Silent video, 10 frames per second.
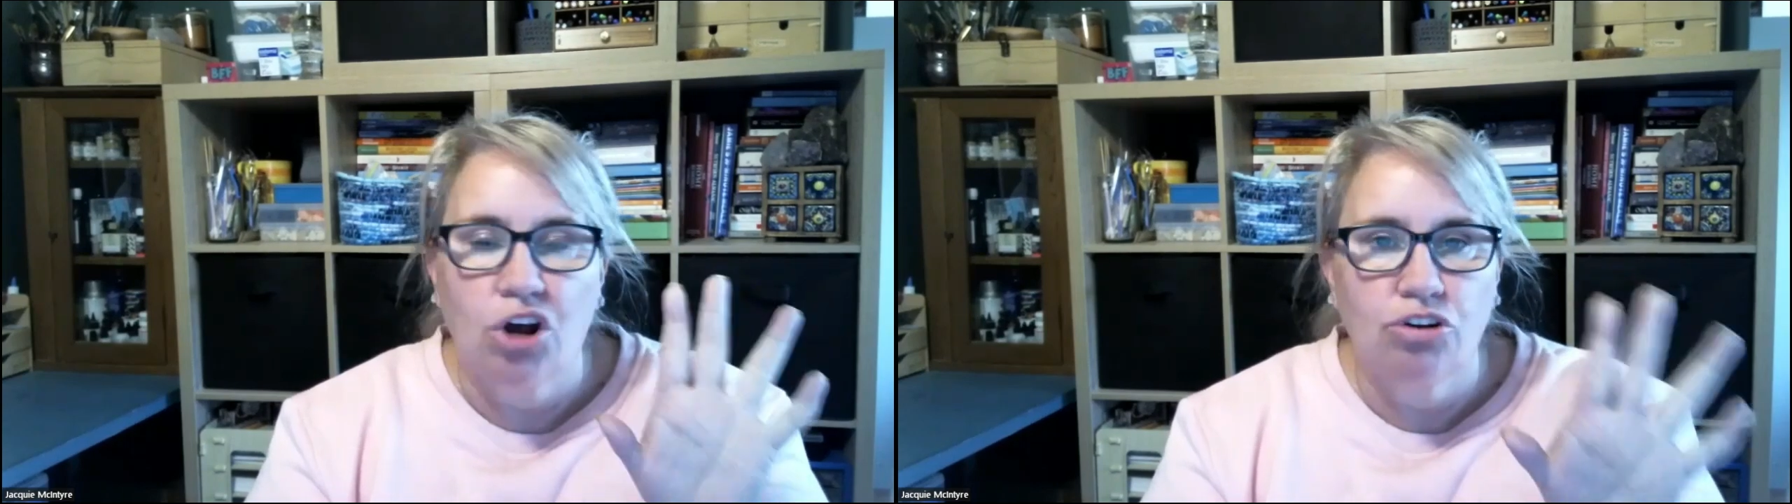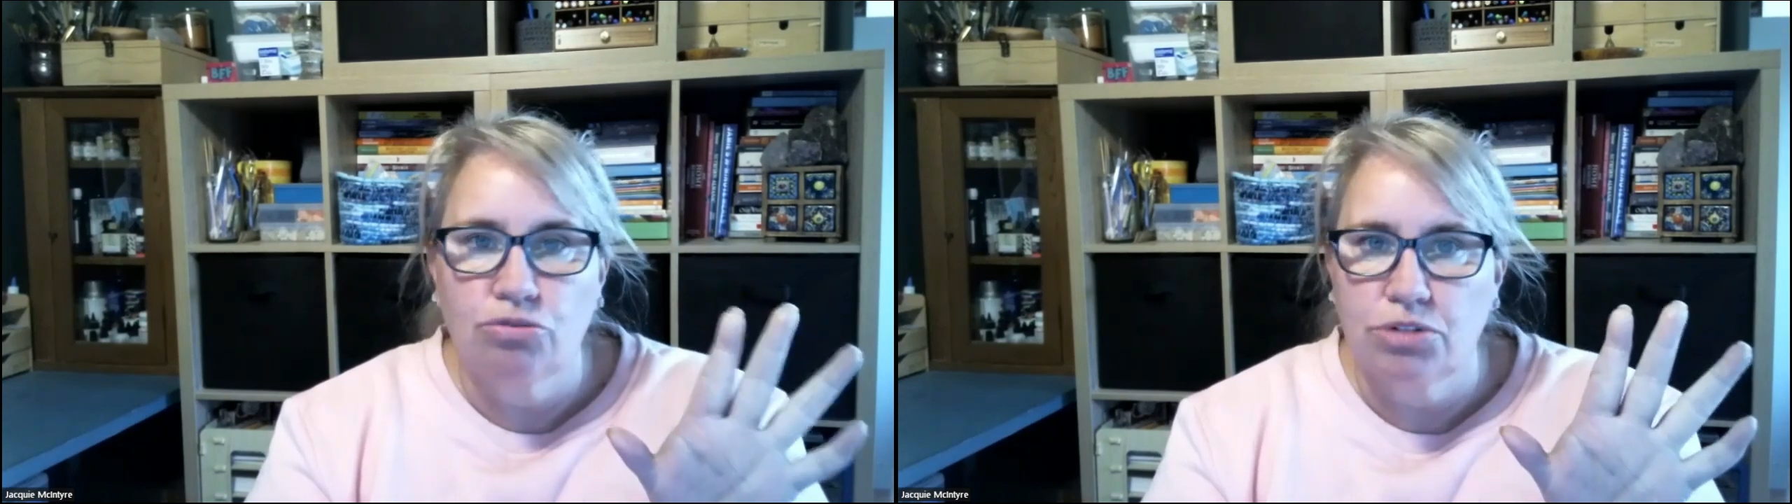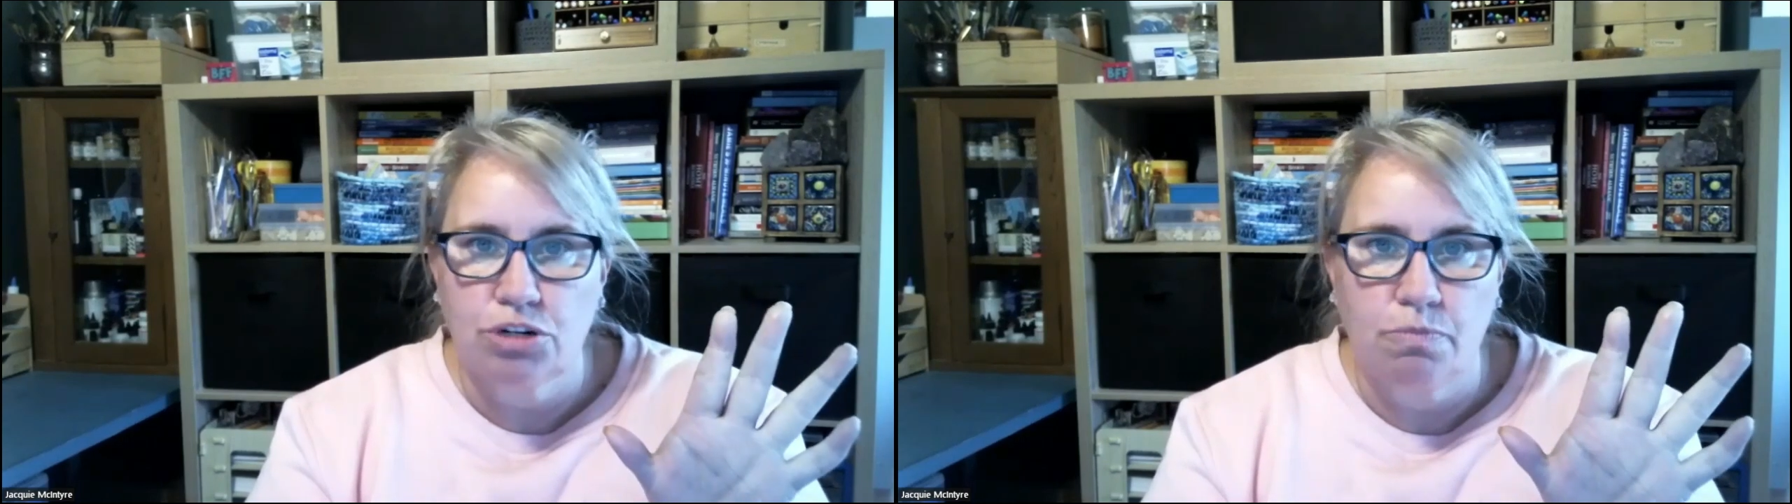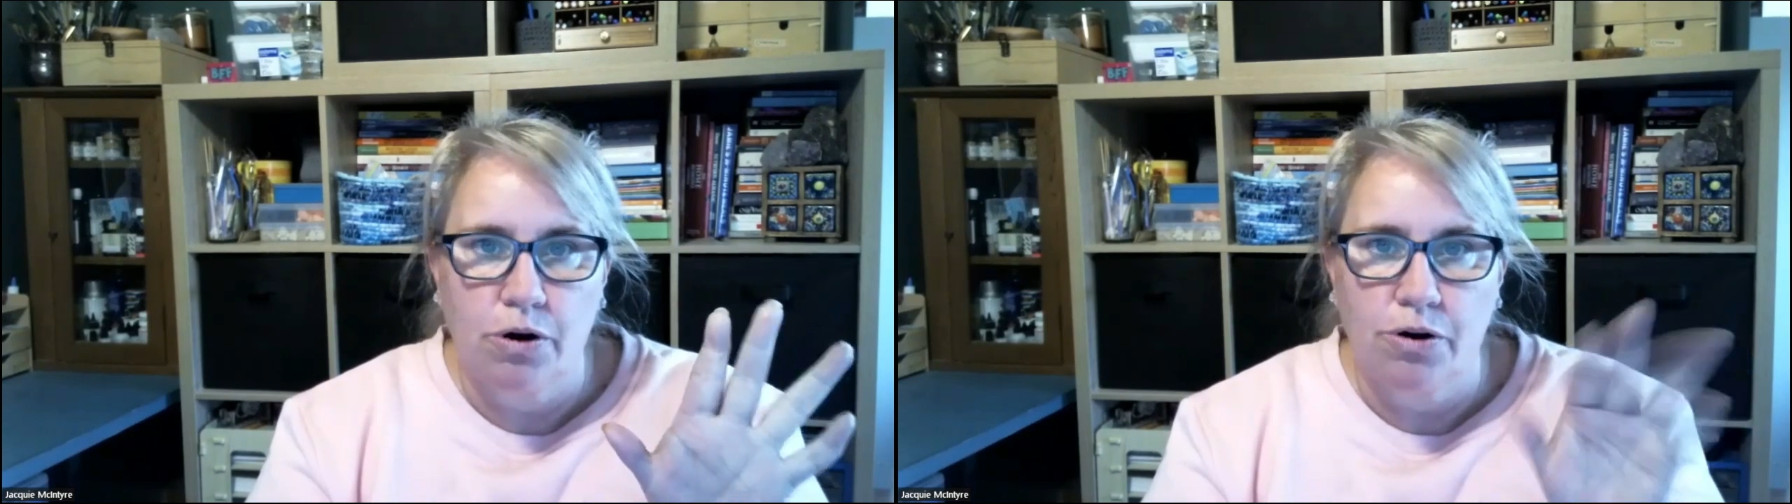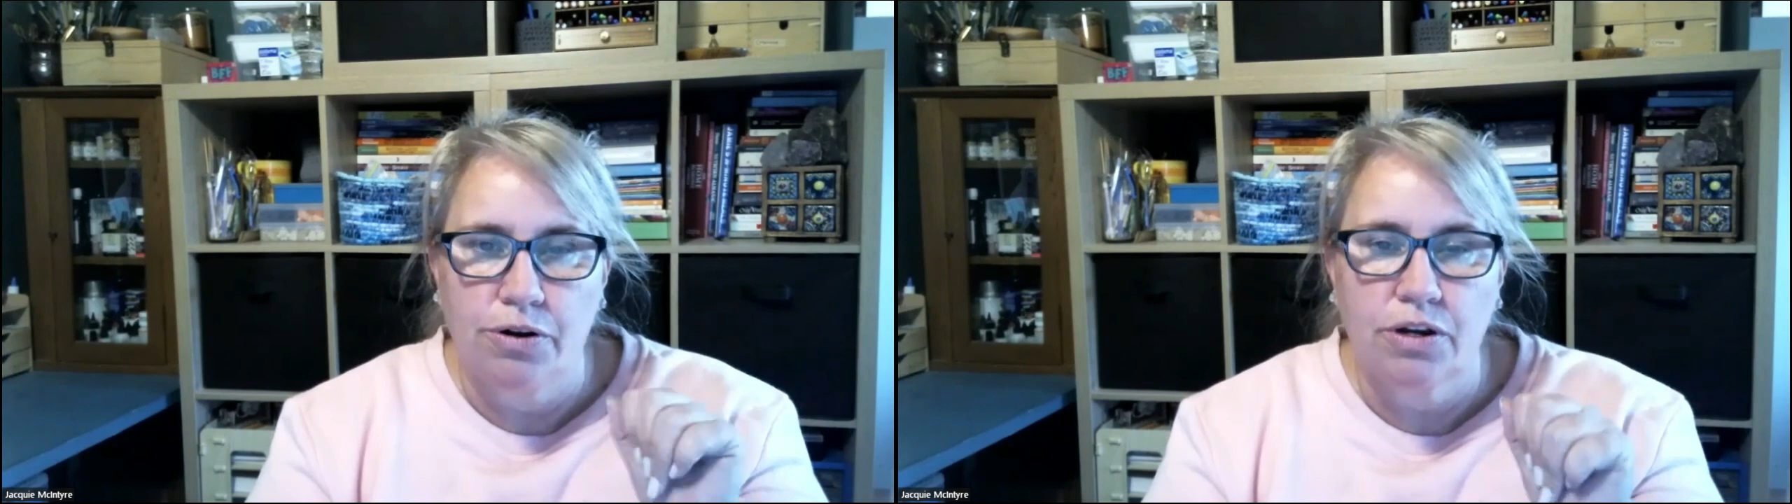I'll do it
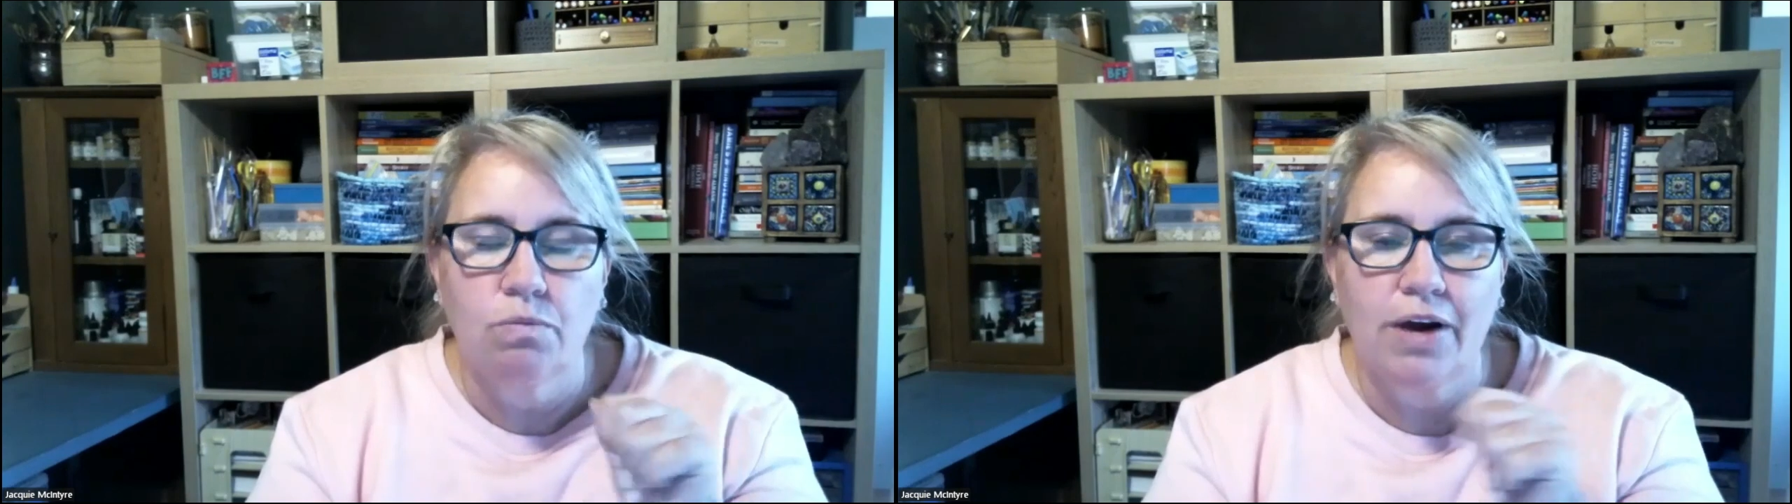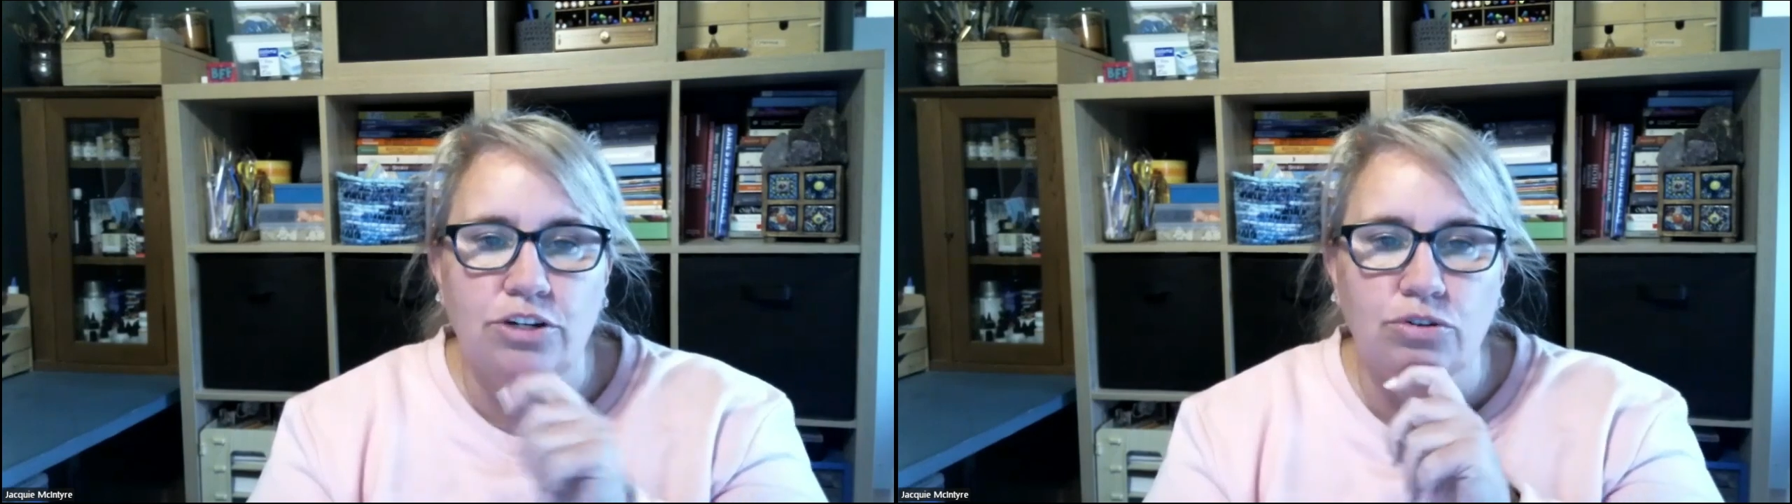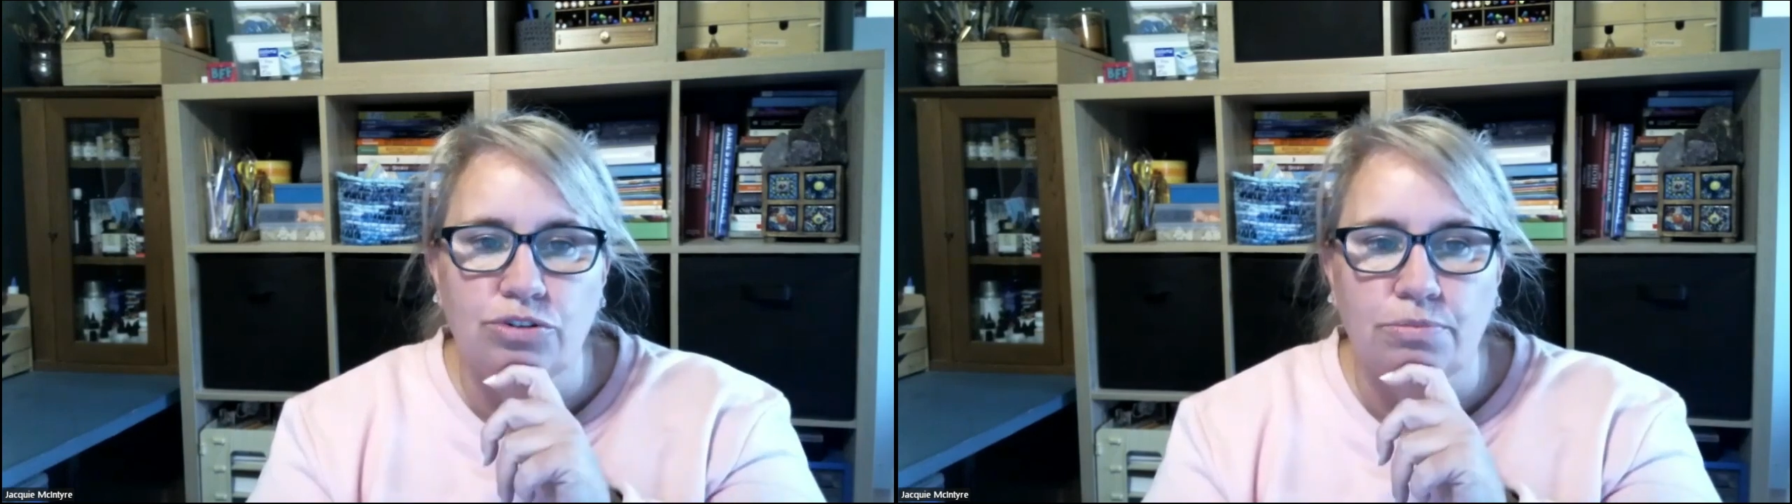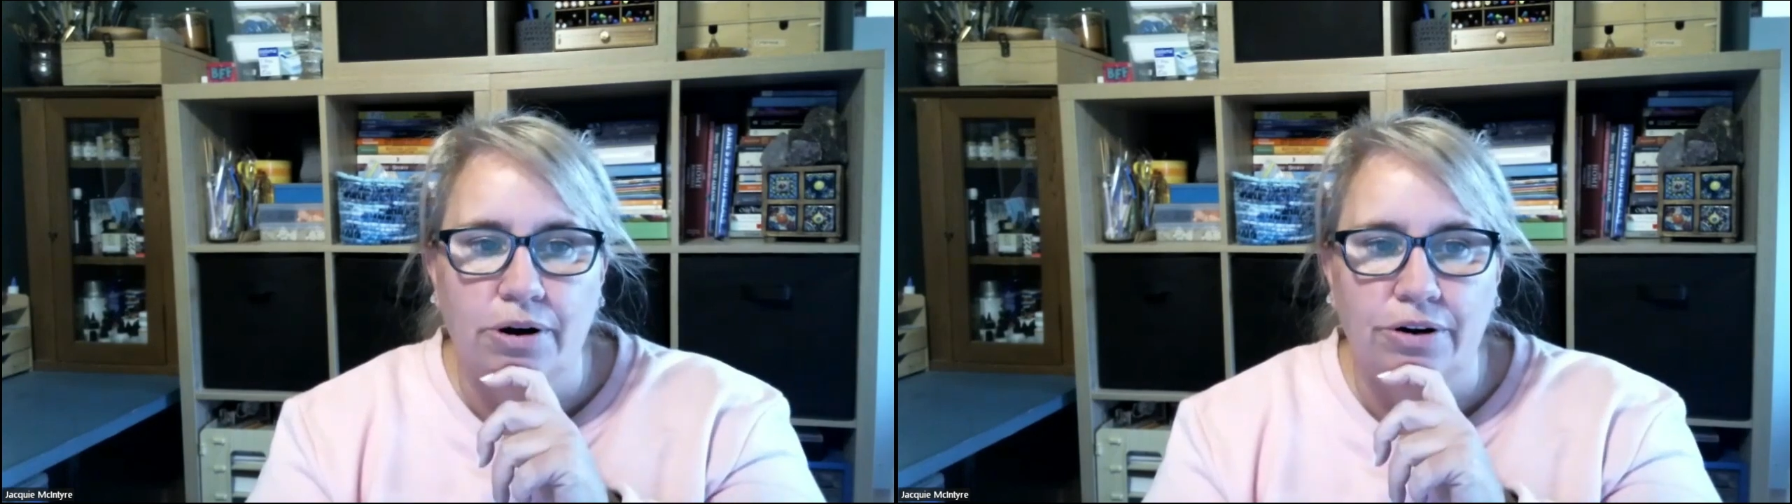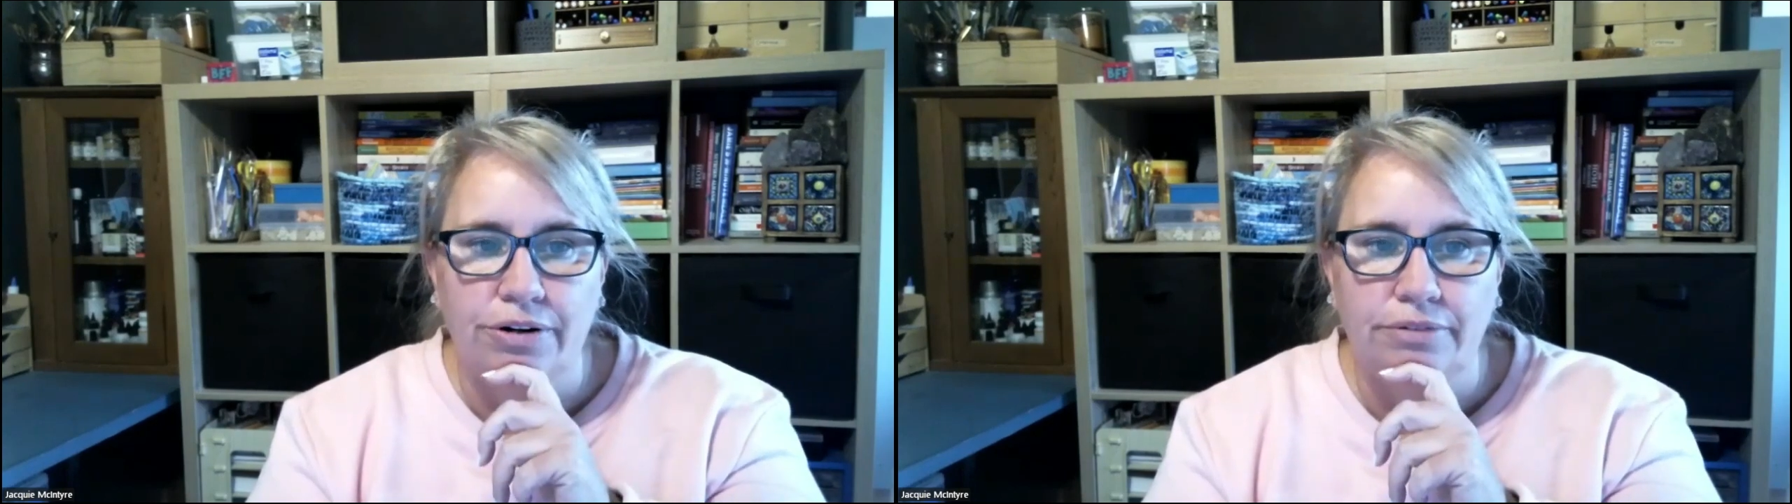tomorrow. I can wait till
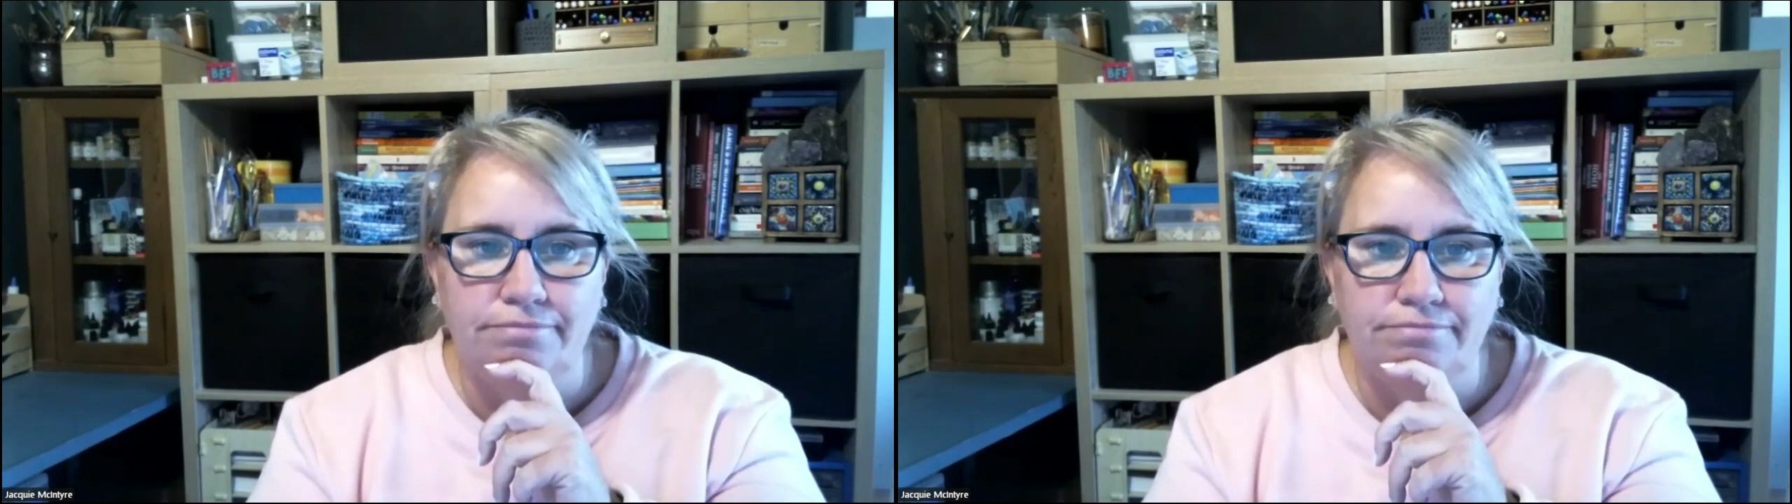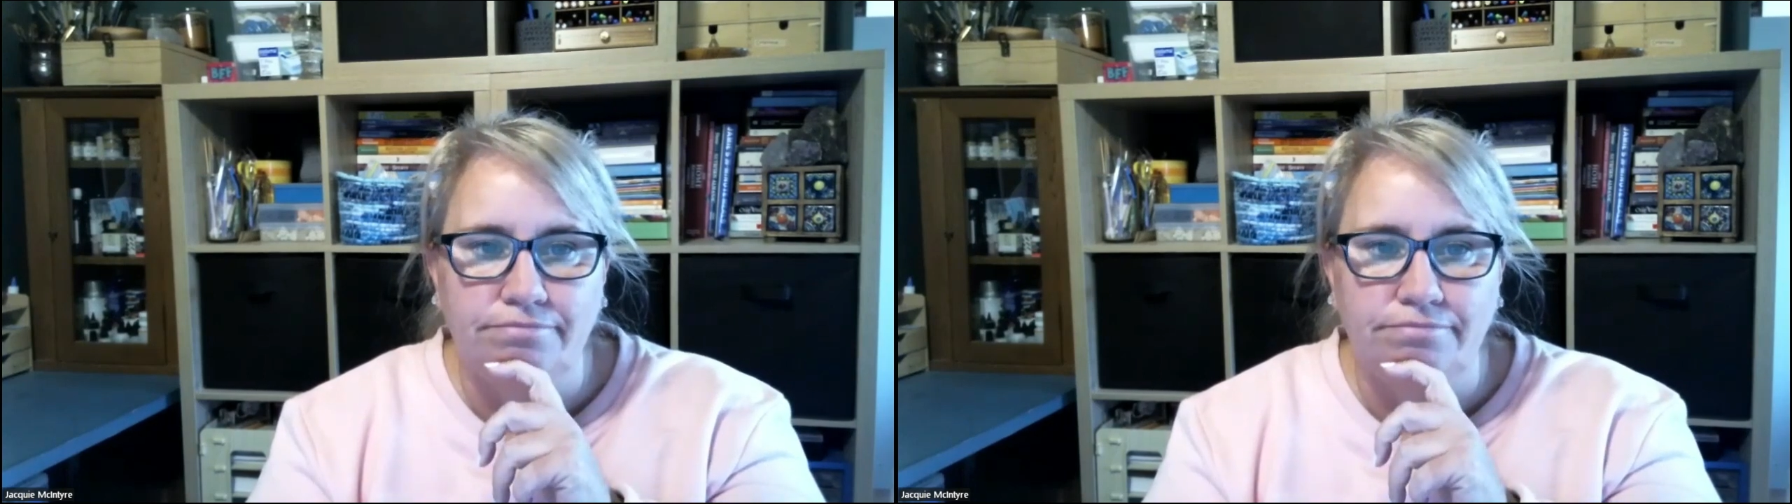tomorrow.